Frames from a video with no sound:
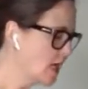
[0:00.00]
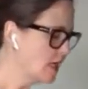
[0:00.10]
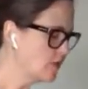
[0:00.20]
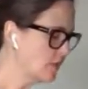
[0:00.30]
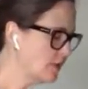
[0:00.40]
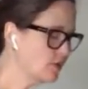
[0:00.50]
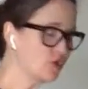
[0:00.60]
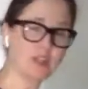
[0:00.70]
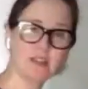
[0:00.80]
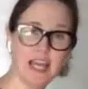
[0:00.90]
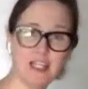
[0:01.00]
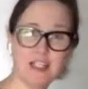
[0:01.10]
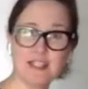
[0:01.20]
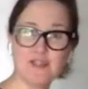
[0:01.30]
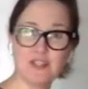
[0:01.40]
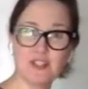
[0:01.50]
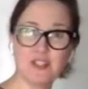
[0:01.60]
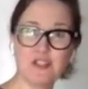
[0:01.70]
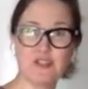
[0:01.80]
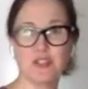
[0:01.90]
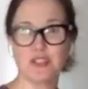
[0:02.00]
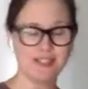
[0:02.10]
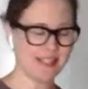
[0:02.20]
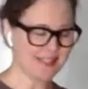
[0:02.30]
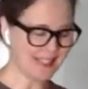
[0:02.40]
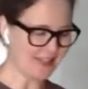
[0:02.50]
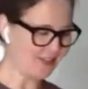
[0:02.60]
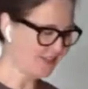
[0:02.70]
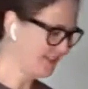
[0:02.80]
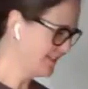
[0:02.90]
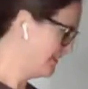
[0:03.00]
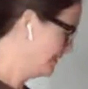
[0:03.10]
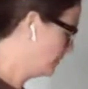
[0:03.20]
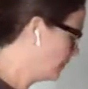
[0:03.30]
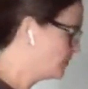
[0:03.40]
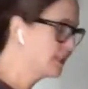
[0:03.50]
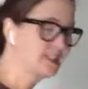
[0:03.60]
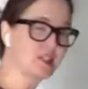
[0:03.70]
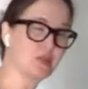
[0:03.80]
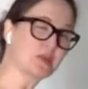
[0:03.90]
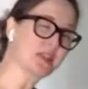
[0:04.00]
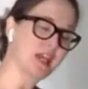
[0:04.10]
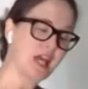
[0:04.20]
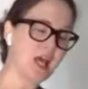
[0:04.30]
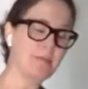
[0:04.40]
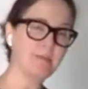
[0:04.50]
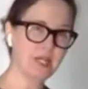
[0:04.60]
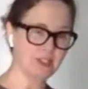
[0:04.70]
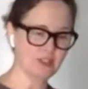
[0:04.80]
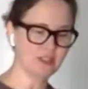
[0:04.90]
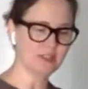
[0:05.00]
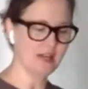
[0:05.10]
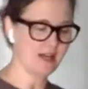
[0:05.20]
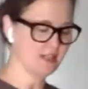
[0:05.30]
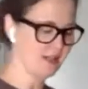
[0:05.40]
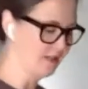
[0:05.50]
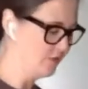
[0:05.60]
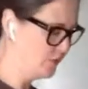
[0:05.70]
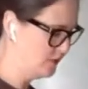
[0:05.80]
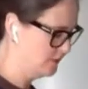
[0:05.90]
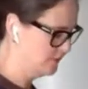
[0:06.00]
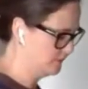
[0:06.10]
So I'm going to start the onions first, just like the others, but we're going to start with butter, not olive oil.